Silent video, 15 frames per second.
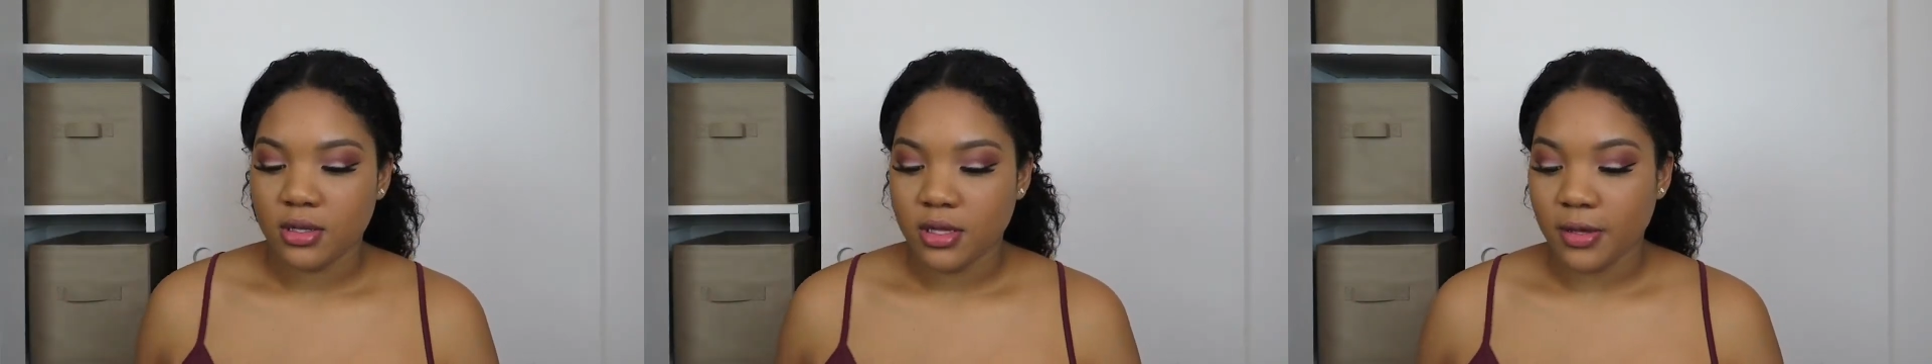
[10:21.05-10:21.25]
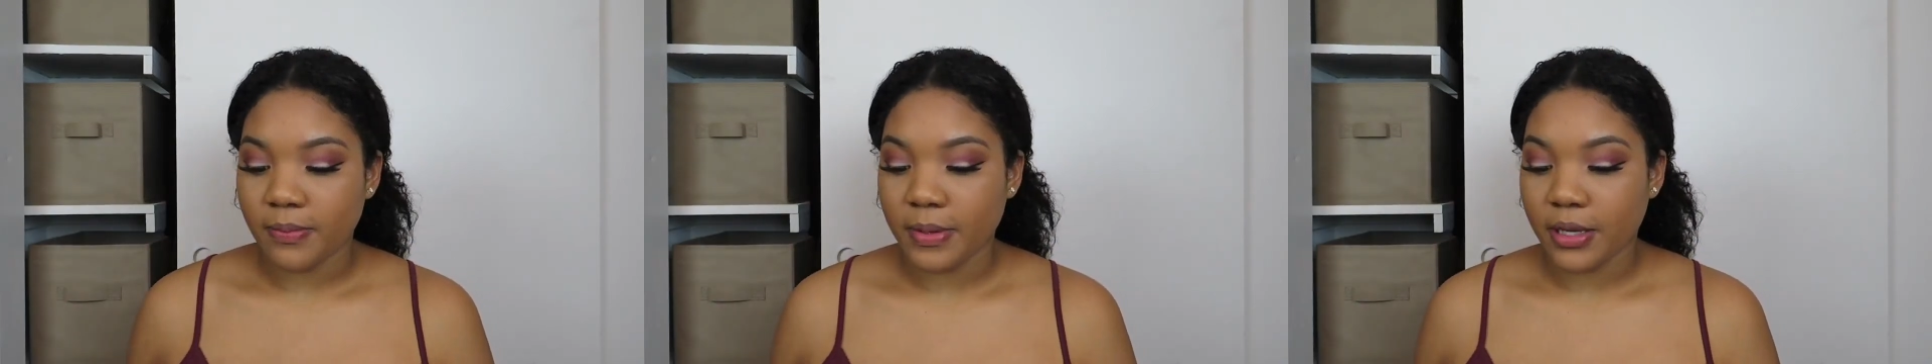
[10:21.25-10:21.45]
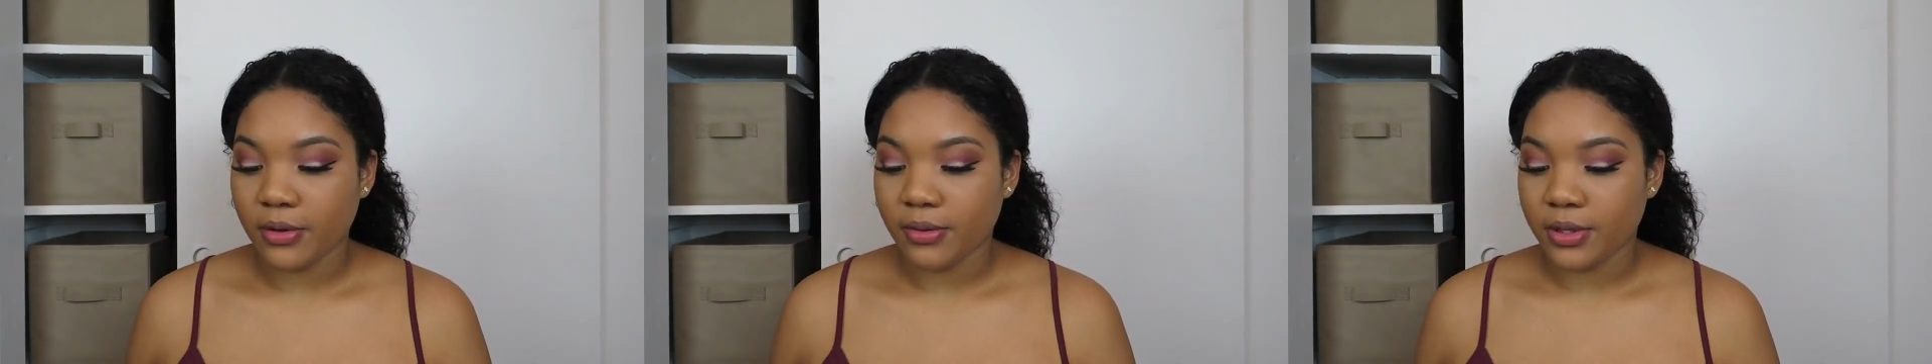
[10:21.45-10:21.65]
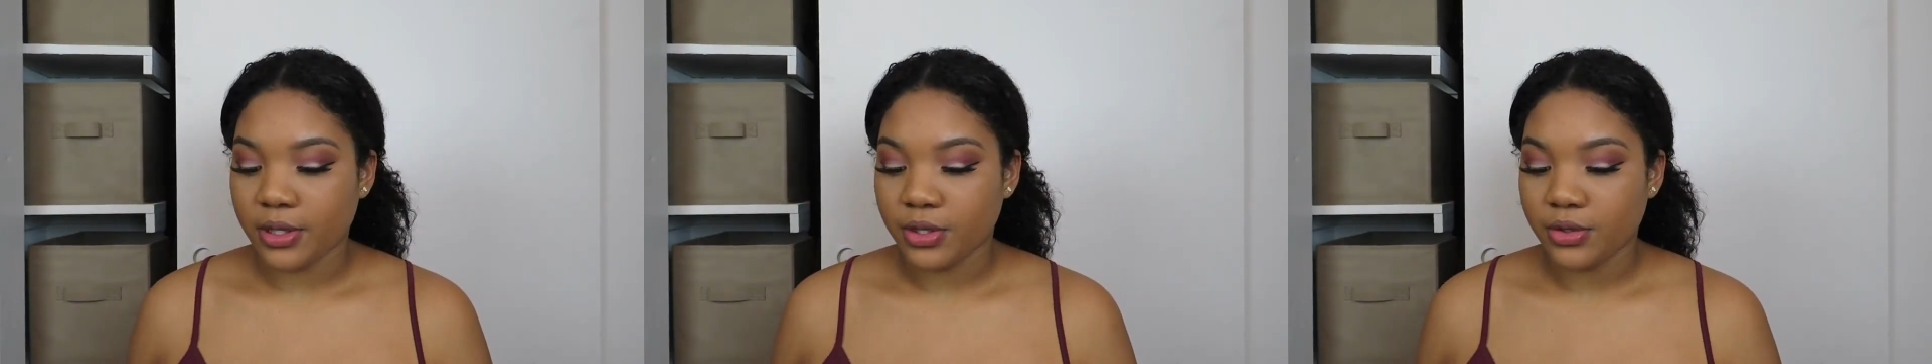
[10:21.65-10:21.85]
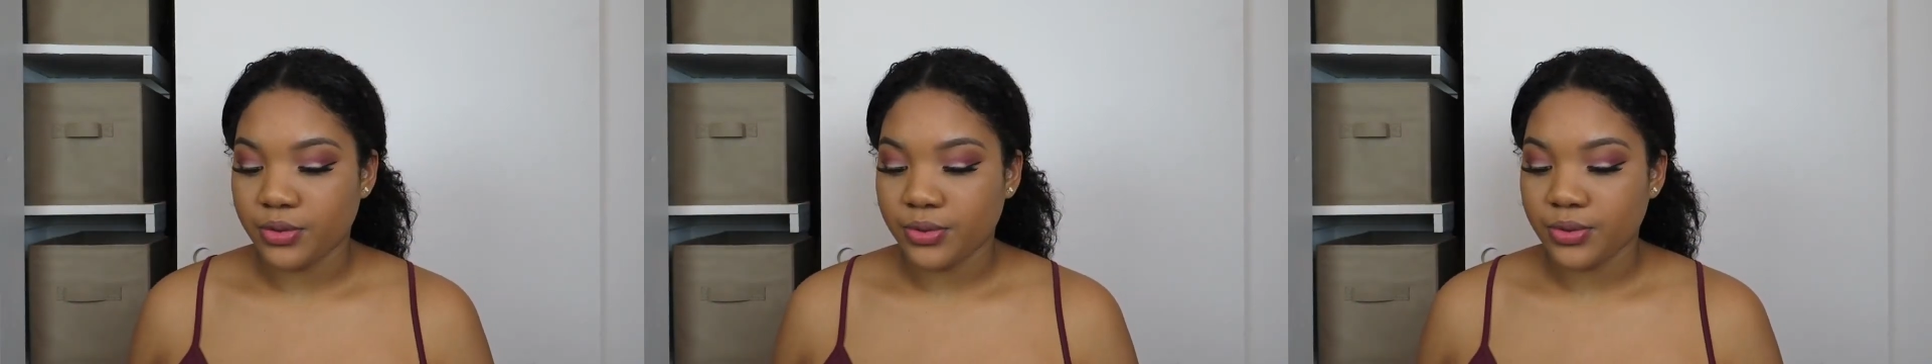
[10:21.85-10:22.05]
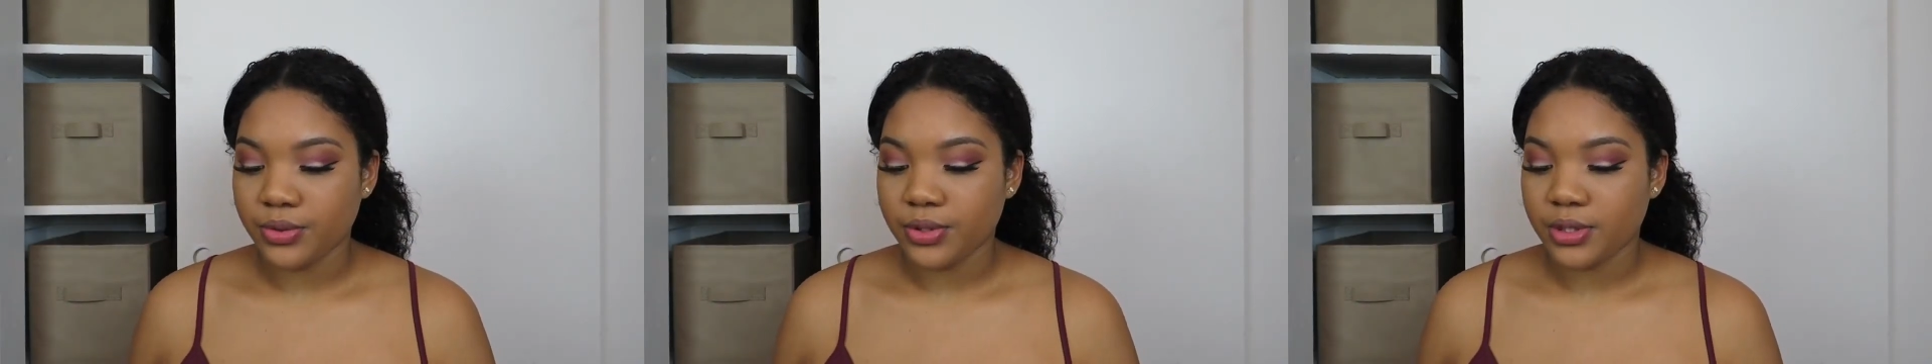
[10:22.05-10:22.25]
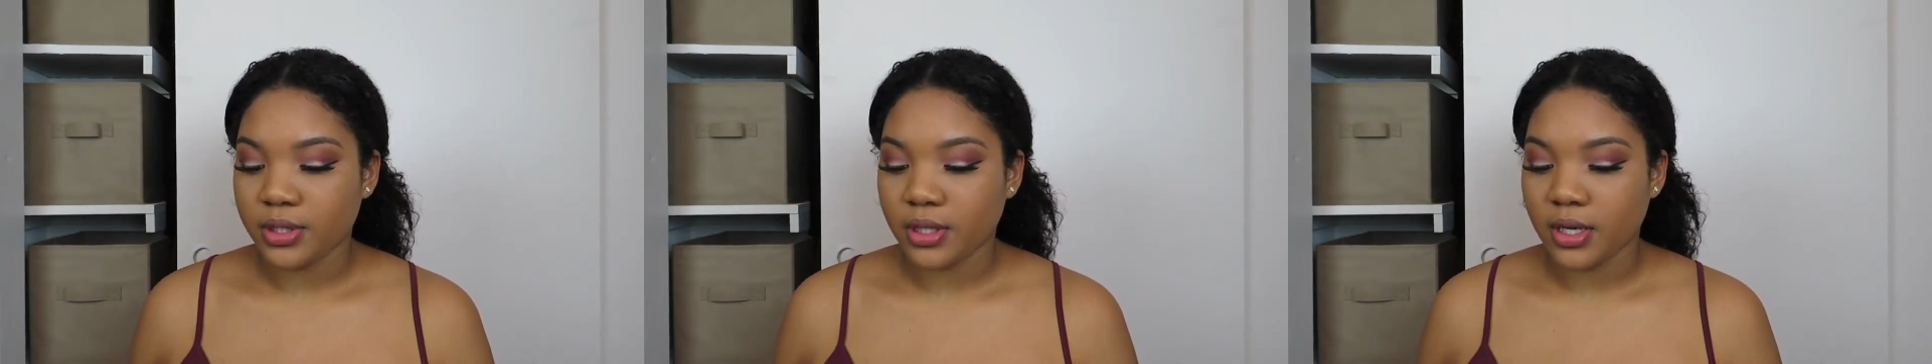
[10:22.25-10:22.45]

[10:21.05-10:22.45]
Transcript: that pink we used.